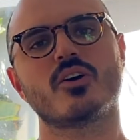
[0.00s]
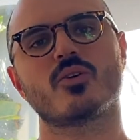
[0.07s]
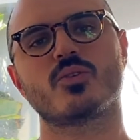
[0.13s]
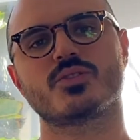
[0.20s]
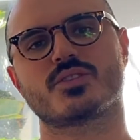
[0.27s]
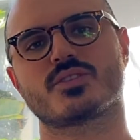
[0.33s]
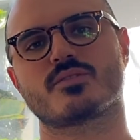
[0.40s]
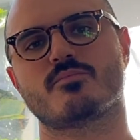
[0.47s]
or
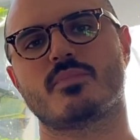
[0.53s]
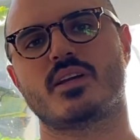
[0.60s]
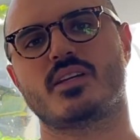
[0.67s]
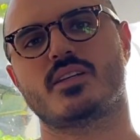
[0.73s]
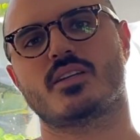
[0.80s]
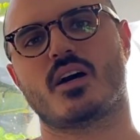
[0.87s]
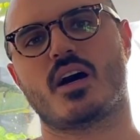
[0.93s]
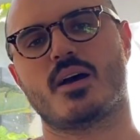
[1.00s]
it doesn't
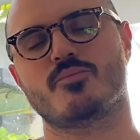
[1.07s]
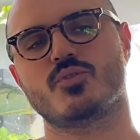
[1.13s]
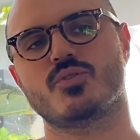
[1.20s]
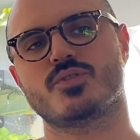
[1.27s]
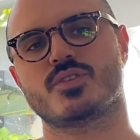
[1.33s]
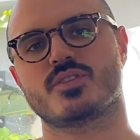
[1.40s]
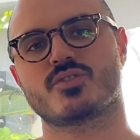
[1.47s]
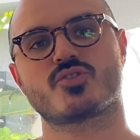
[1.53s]
mean I'm
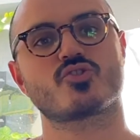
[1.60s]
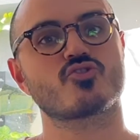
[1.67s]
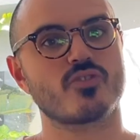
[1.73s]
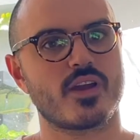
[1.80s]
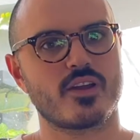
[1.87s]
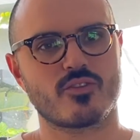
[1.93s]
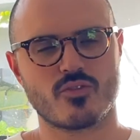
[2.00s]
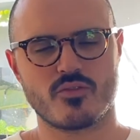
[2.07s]
using
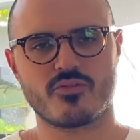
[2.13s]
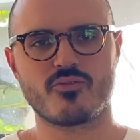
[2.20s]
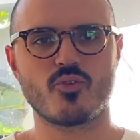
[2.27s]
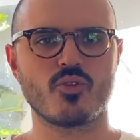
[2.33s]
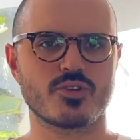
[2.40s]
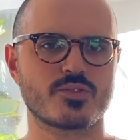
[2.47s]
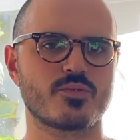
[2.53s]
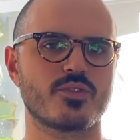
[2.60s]
strength or
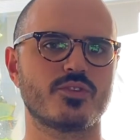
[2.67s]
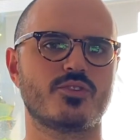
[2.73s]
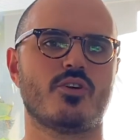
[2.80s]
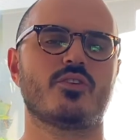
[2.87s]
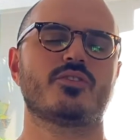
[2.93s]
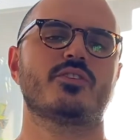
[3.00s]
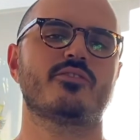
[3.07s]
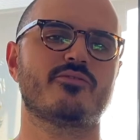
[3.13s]
force with the
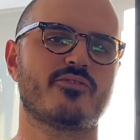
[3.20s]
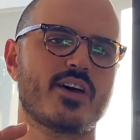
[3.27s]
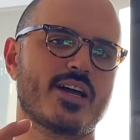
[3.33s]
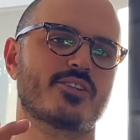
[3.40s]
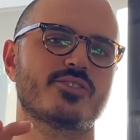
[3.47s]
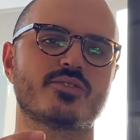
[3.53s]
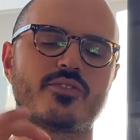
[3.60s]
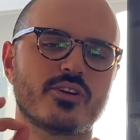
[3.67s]
dog. That in
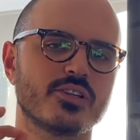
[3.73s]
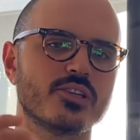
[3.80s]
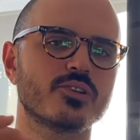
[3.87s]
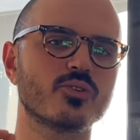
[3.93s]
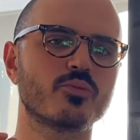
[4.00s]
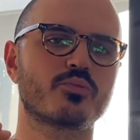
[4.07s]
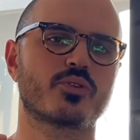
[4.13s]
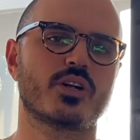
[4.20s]
fact there's very
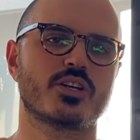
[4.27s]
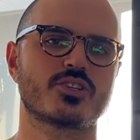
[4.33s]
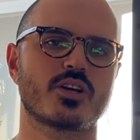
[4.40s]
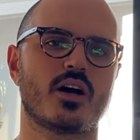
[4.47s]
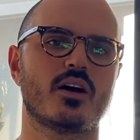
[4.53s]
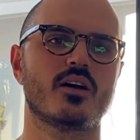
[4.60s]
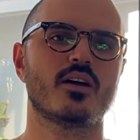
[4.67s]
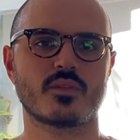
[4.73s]
little
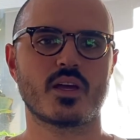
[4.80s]
pressure.